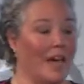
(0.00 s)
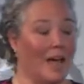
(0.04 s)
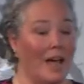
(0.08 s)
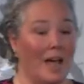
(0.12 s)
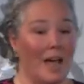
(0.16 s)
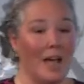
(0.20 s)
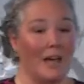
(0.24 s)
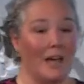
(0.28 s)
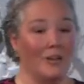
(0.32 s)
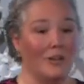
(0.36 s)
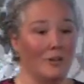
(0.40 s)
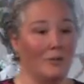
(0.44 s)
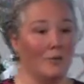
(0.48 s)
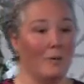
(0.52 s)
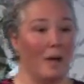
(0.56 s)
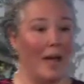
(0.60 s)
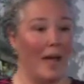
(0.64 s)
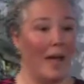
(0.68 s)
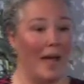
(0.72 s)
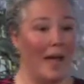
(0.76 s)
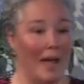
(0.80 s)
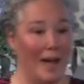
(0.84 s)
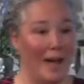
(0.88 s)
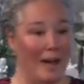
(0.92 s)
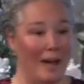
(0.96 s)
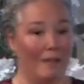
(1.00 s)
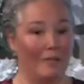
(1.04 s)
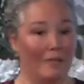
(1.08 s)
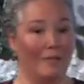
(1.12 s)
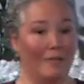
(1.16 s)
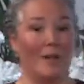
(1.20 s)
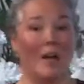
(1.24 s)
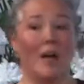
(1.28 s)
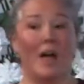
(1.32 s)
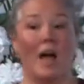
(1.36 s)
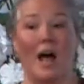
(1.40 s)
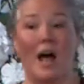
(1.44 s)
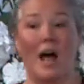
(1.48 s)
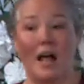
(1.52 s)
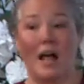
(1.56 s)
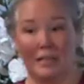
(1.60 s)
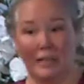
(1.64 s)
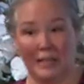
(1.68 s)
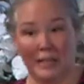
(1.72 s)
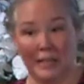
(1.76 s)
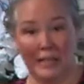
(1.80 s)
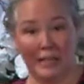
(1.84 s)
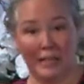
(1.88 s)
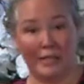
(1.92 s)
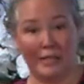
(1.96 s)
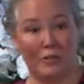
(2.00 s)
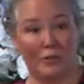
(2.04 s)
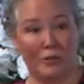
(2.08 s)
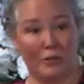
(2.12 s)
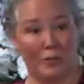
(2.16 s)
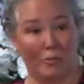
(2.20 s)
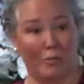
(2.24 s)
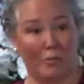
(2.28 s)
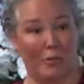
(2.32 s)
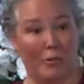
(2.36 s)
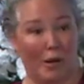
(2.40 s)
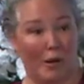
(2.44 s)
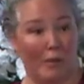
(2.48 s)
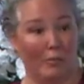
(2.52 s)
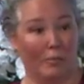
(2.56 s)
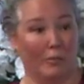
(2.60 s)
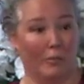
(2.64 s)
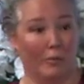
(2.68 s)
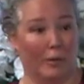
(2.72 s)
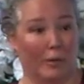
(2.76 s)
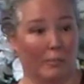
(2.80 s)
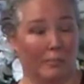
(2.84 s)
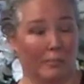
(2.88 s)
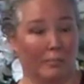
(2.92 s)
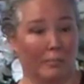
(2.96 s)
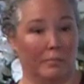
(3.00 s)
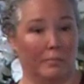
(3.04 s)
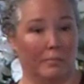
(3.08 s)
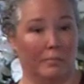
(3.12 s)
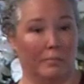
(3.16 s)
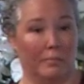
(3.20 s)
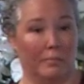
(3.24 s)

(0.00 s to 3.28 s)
you have a little problem?